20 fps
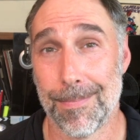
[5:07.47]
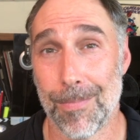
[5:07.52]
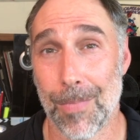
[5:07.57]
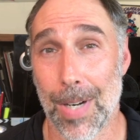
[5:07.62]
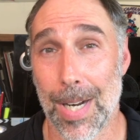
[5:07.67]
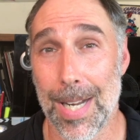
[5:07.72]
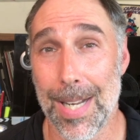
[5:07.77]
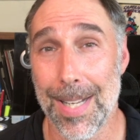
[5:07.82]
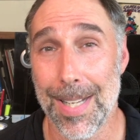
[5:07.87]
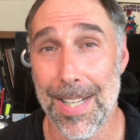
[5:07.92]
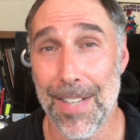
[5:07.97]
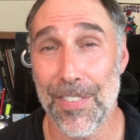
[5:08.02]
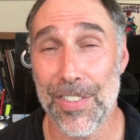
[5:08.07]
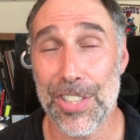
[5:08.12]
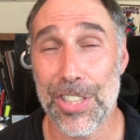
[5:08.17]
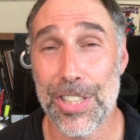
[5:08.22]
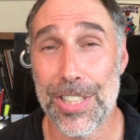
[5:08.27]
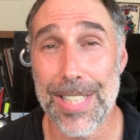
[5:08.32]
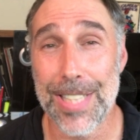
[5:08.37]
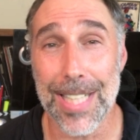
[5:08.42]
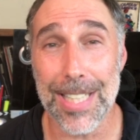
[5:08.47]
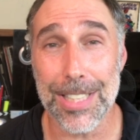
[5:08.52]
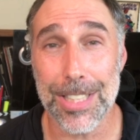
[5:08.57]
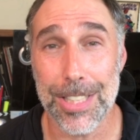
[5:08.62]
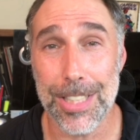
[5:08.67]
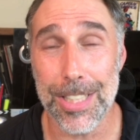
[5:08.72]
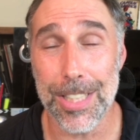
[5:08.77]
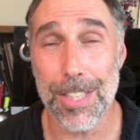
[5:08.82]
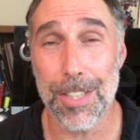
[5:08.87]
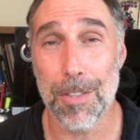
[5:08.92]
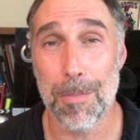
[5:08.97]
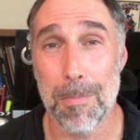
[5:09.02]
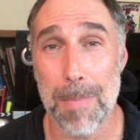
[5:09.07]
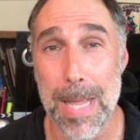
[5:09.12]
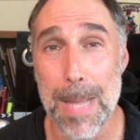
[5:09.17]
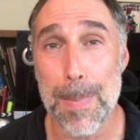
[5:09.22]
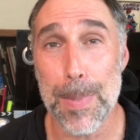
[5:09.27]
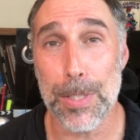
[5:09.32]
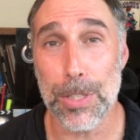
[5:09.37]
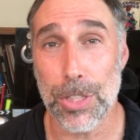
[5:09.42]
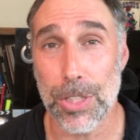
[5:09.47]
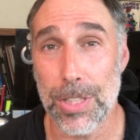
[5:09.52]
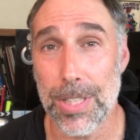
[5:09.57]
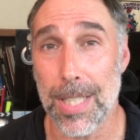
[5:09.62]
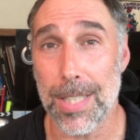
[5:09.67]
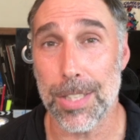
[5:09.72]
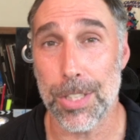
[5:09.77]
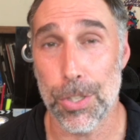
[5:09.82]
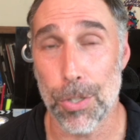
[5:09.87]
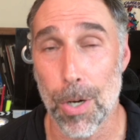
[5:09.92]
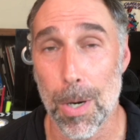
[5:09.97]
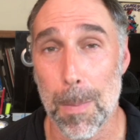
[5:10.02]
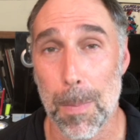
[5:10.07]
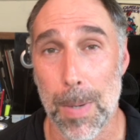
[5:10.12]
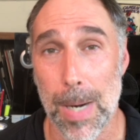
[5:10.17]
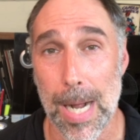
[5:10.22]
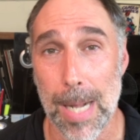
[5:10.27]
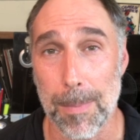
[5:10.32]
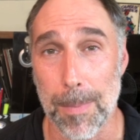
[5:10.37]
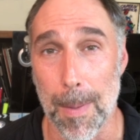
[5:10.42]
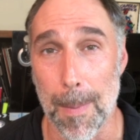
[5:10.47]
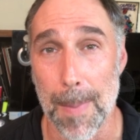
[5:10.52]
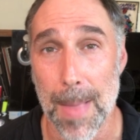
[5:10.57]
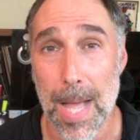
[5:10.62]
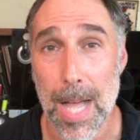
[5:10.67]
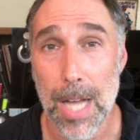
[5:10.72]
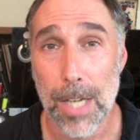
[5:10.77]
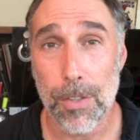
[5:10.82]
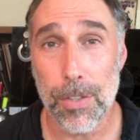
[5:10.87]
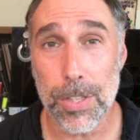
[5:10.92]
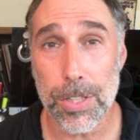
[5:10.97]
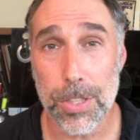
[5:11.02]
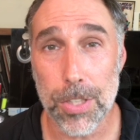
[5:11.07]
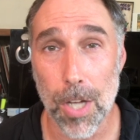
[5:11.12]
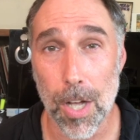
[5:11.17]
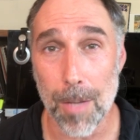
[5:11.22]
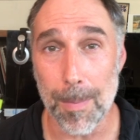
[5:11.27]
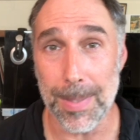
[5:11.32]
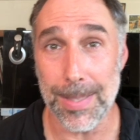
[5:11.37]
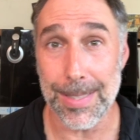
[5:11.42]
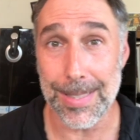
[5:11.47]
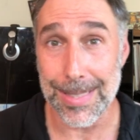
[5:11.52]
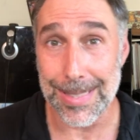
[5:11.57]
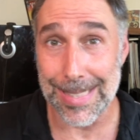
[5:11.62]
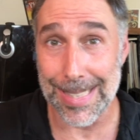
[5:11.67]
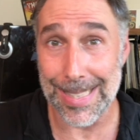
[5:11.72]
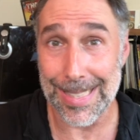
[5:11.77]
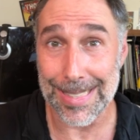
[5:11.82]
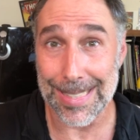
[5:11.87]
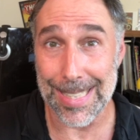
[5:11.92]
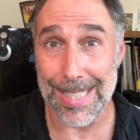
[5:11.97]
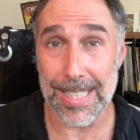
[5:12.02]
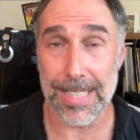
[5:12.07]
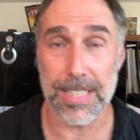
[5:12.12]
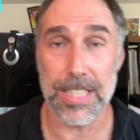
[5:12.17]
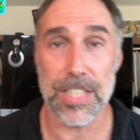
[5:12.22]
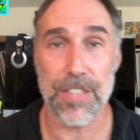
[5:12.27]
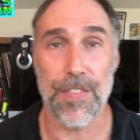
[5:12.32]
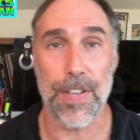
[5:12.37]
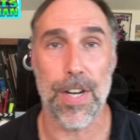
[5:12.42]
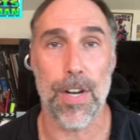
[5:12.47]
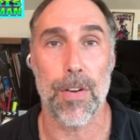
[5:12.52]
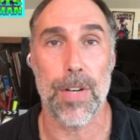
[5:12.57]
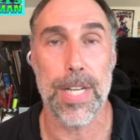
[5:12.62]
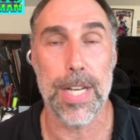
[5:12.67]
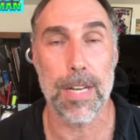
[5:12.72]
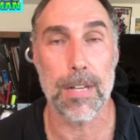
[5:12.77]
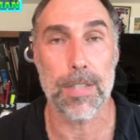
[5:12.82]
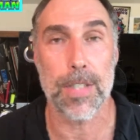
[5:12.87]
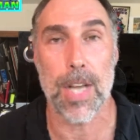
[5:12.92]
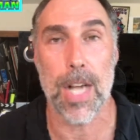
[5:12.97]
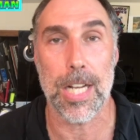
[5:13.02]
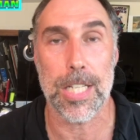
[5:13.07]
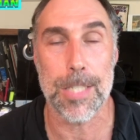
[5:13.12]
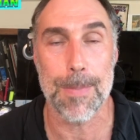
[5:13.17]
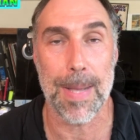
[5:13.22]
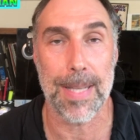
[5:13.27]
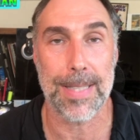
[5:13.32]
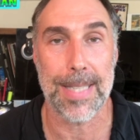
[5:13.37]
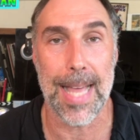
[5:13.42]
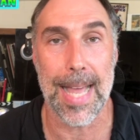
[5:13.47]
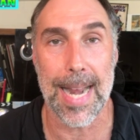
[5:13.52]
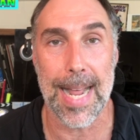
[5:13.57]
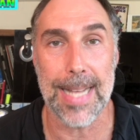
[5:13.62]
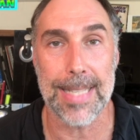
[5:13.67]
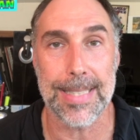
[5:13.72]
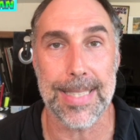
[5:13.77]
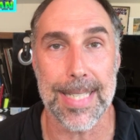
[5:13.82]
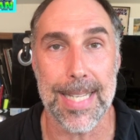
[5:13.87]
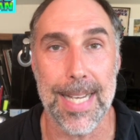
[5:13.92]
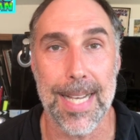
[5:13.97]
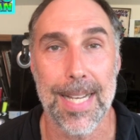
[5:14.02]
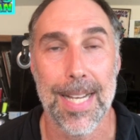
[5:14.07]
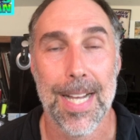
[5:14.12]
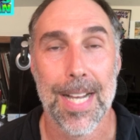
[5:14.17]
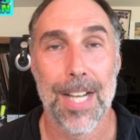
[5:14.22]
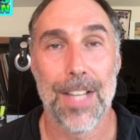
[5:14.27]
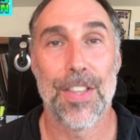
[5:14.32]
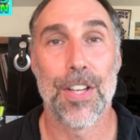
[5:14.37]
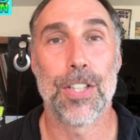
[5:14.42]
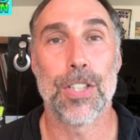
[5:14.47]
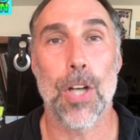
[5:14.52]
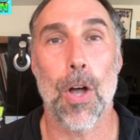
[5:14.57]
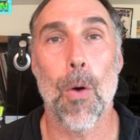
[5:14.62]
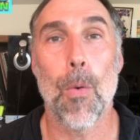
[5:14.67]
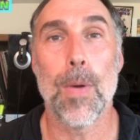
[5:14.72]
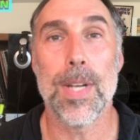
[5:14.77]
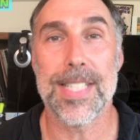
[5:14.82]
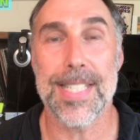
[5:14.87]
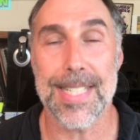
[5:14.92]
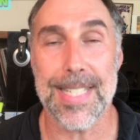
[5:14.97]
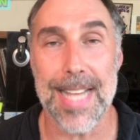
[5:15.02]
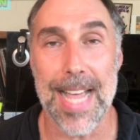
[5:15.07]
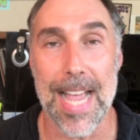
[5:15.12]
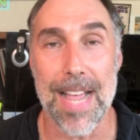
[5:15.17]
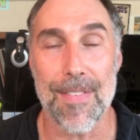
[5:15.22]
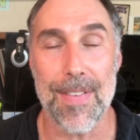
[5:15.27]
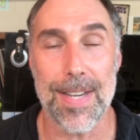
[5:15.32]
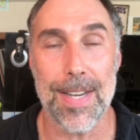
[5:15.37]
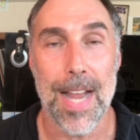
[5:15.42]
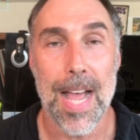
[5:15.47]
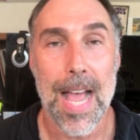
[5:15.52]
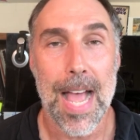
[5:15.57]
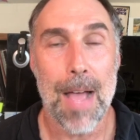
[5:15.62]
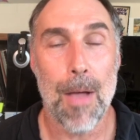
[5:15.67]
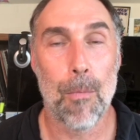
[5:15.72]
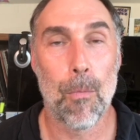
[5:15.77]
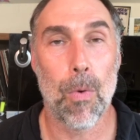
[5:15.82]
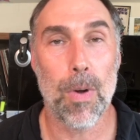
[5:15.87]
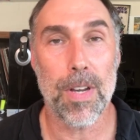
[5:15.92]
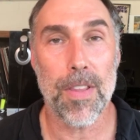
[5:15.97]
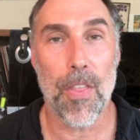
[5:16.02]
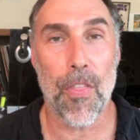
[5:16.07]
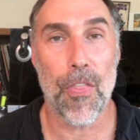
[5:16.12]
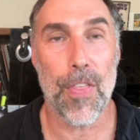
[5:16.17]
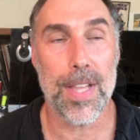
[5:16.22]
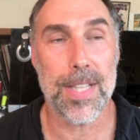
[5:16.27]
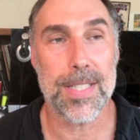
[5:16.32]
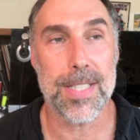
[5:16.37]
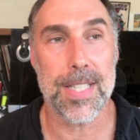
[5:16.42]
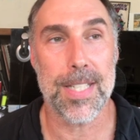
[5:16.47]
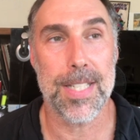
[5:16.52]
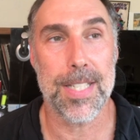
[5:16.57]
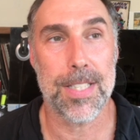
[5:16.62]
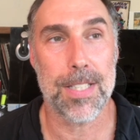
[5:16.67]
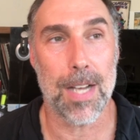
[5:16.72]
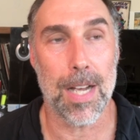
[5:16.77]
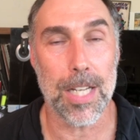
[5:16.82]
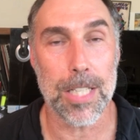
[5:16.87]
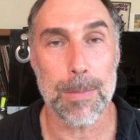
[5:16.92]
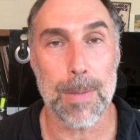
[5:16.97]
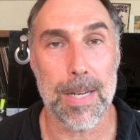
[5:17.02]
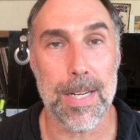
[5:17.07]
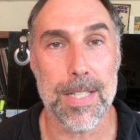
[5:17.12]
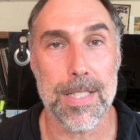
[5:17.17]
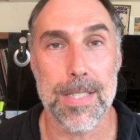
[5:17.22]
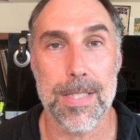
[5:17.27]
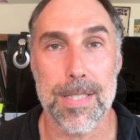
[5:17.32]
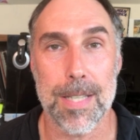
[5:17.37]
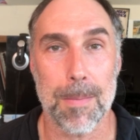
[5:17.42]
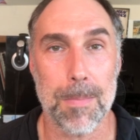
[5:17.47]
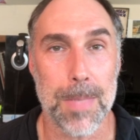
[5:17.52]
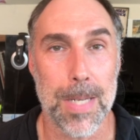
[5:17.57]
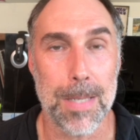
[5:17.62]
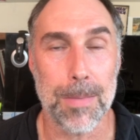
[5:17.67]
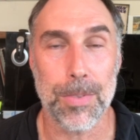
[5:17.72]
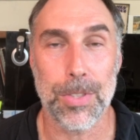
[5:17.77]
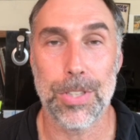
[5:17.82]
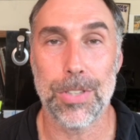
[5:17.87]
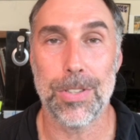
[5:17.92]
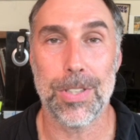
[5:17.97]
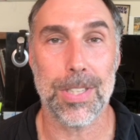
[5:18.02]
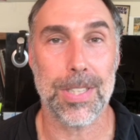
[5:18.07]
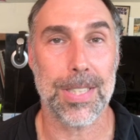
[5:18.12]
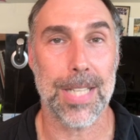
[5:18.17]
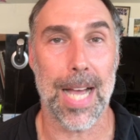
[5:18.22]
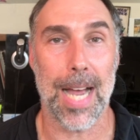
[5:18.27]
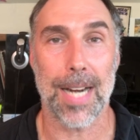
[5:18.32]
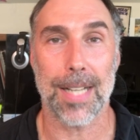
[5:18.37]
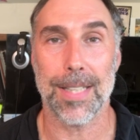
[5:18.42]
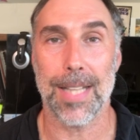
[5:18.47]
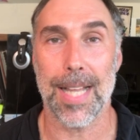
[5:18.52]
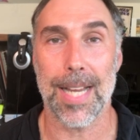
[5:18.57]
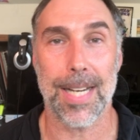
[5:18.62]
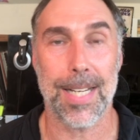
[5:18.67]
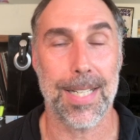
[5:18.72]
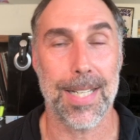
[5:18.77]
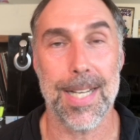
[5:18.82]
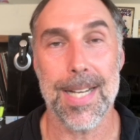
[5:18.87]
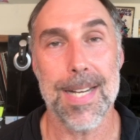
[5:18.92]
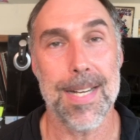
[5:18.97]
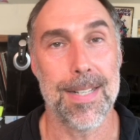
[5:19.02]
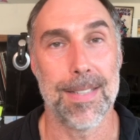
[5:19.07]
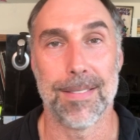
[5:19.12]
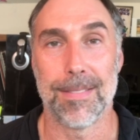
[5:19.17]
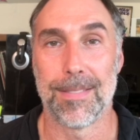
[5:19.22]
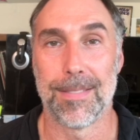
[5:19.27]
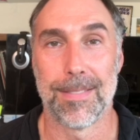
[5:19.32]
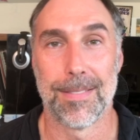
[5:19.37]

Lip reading: Right? If it's just you, maybe it's just your problem. Chris Tallman, ding, ding, in this video here, talks about that idea. There's always a Dave. And one of the things that he talks about is sometimes you just gotta let it go.